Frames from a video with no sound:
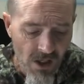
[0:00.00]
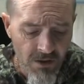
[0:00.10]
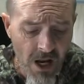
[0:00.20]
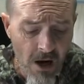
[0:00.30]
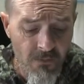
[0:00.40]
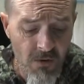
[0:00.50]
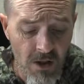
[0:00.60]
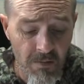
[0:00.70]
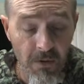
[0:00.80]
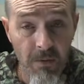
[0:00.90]
Now, if you
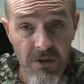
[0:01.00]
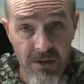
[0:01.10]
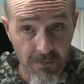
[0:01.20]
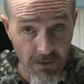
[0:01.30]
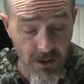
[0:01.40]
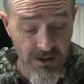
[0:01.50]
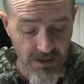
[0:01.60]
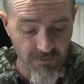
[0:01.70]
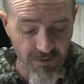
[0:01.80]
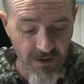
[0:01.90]
could supply
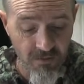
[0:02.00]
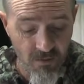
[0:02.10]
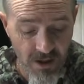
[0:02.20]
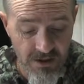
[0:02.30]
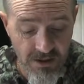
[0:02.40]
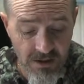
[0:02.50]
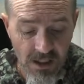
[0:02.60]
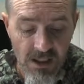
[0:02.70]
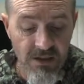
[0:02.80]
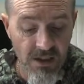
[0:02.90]
something in writing,
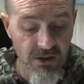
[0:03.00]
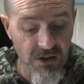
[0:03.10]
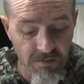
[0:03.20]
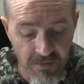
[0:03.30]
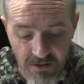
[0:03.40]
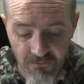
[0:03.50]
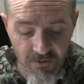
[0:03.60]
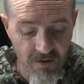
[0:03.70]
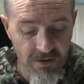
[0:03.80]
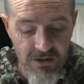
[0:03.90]
such as a minute
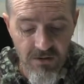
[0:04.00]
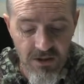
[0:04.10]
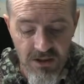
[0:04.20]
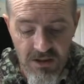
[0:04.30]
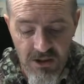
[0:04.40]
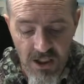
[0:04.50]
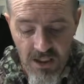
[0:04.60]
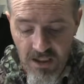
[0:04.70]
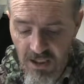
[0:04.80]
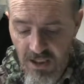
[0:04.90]
from the Mystery
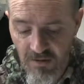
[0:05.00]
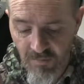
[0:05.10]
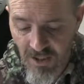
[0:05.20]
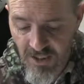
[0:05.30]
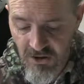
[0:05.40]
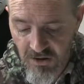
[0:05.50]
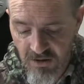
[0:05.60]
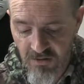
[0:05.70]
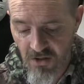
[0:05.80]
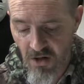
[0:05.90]
DCJ in relation
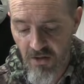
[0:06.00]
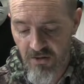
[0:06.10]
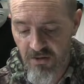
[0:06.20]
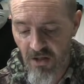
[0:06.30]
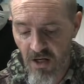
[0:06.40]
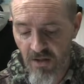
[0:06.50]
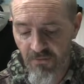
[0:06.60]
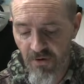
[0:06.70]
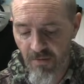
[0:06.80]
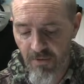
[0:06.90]
to the denial of
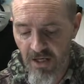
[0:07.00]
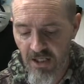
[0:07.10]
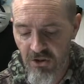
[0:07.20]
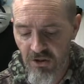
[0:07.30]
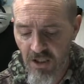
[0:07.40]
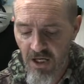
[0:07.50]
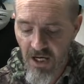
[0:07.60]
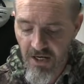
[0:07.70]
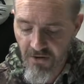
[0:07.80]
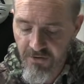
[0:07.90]
our application,
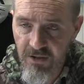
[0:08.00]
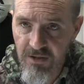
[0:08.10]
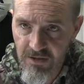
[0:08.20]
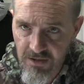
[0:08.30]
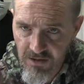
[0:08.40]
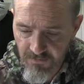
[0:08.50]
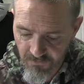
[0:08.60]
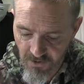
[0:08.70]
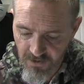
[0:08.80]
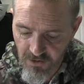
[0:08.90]
and
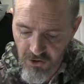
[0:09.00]
identify the